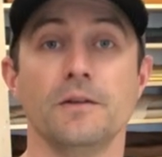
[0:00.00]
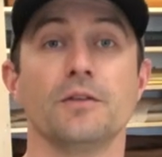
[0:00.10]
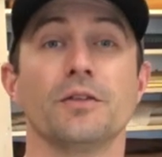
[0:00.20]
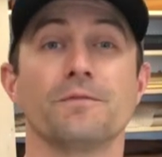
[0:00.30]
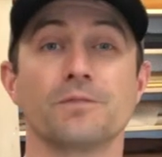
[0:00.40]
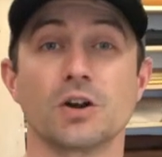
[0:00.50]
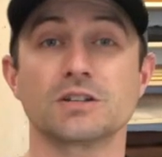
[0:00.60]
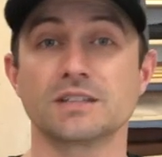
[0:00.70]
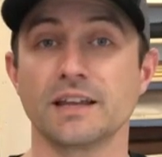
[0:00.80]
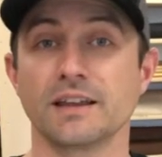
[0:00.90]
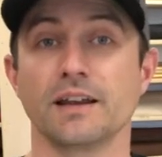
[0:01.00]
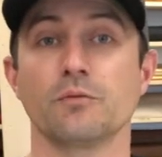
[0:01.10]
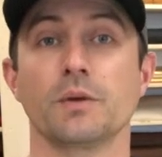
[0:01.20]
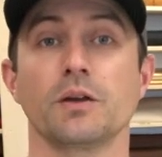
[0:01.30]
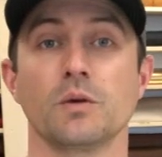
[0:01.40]
The first thing that
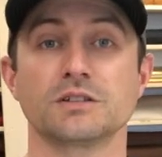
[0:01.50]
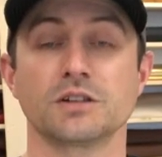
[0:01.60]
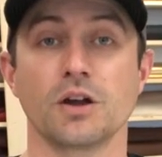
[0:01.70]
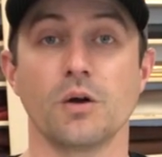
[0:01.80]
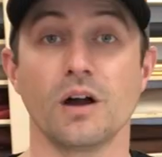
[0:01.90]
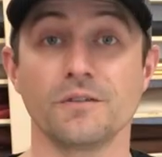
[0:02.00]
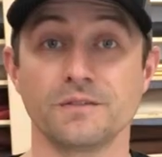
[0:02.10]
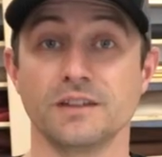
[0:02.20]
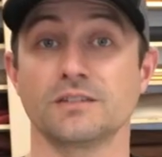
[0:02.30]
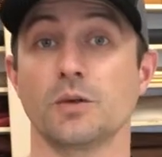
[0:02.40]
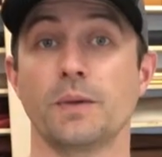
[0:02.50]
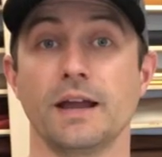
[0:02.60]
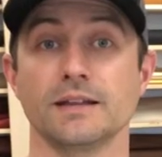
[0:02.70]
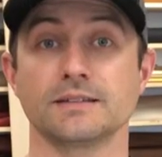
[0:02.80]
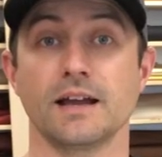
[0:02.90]
everybody wants to go off is their
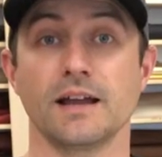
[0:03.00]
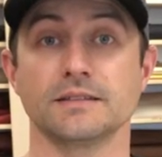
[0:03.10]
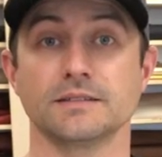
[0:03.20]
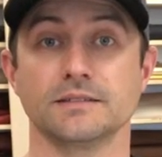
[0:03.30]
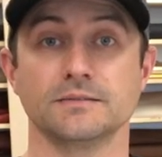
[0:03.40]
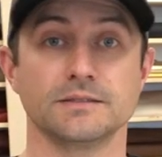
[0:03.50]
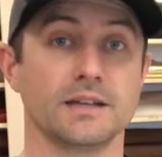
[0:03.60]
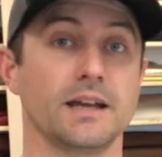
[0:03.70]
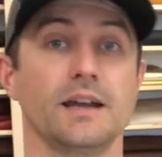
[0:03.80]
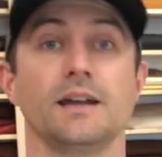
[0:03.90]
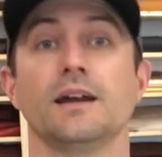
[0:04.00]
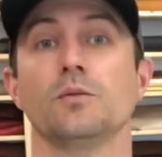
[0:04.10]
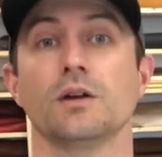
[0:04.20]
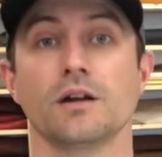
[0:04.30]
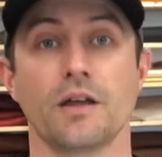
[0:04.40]
pant size. Say, hey, I
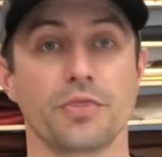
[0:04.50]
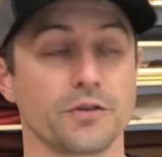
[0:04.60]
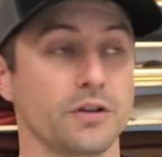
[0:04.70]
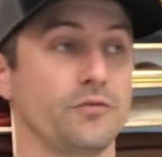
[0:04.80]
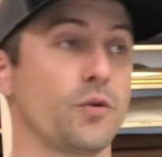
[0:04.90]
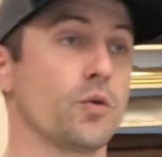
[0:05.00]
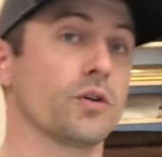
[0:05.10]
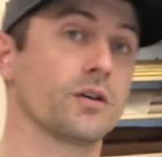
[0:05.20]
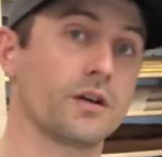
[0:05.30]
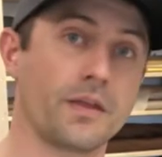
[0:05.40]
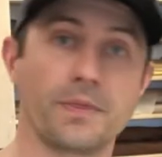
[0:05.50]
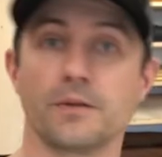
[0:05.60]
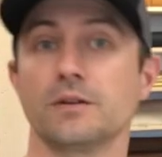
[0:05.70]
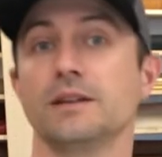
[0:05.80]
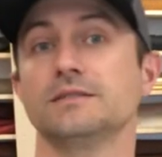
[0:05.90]
wear a 34 or a
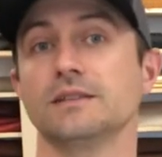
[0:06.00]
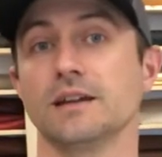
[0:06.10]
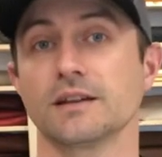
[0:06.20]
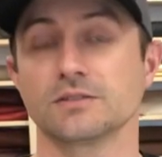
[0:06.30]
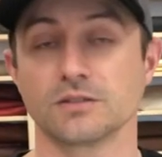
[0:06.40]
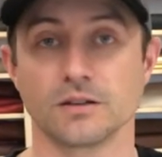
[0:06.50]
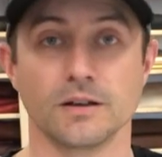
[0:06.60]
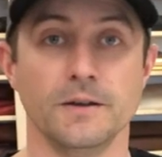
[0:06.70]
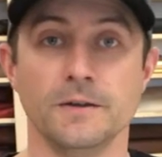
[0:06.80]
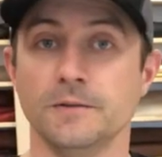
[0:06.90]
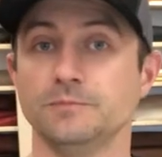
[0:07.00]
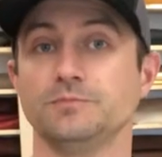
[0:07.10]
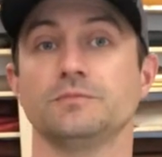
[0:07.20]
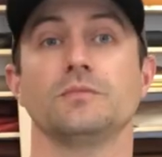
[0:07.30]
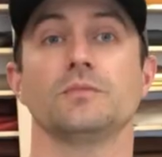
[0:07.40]
36, or
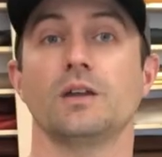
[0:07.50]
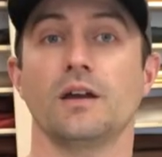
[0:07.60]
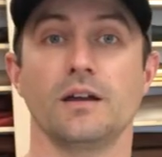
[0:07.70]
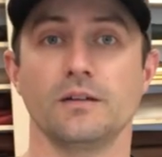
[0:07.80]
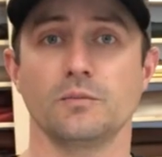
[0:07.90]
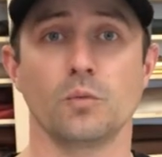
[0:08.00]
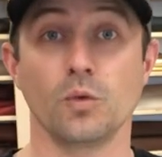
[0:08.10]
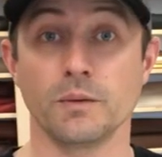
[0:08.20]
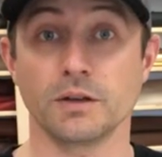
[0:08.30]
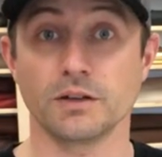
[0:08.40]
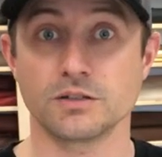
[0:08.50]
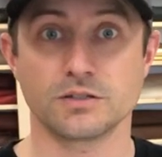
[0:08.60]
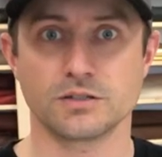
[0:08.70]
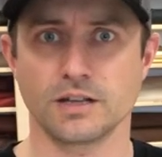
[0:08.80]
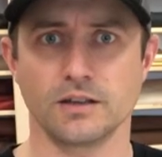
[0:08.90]
women
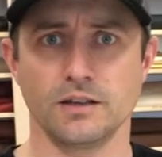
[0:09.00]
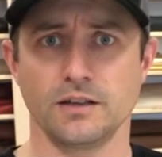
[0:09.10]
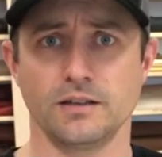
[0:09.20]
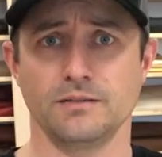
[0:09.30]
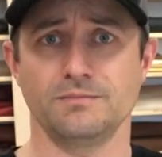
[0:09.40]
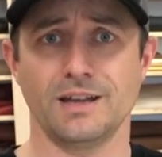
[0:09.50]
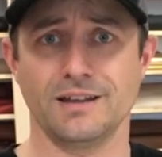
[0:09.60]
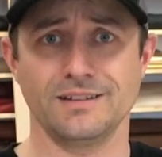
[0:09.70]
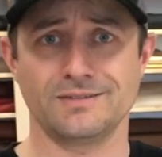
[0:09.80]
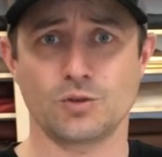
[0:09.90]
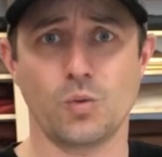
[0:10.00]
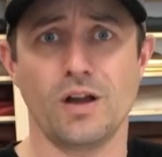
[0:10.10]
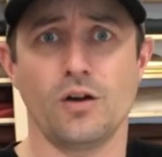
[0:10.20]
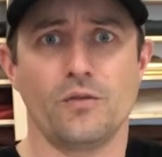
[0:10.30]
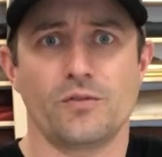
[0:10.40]
tell you a
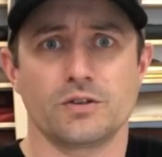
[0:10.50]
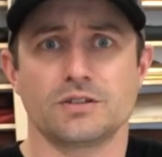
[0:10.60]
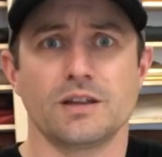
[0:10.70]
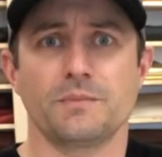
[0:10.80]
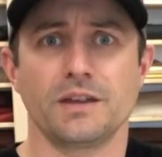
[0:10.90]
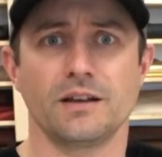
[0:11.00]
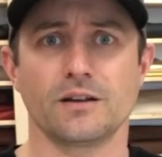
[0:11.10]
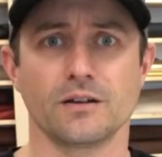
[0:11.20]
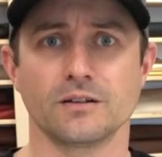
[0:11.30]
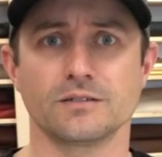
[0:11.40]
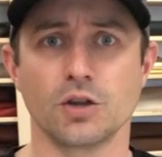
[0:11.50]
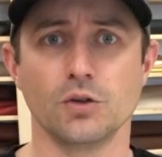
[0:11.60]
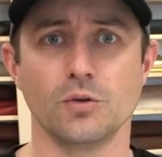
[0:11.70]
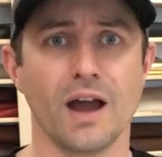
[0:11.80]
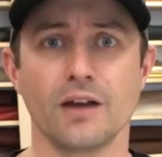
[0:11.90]
12 or something, or a
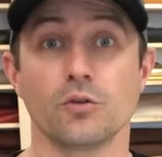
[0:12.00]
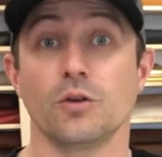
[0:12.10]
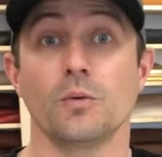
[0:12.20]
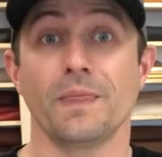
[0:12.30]
2. I don't know what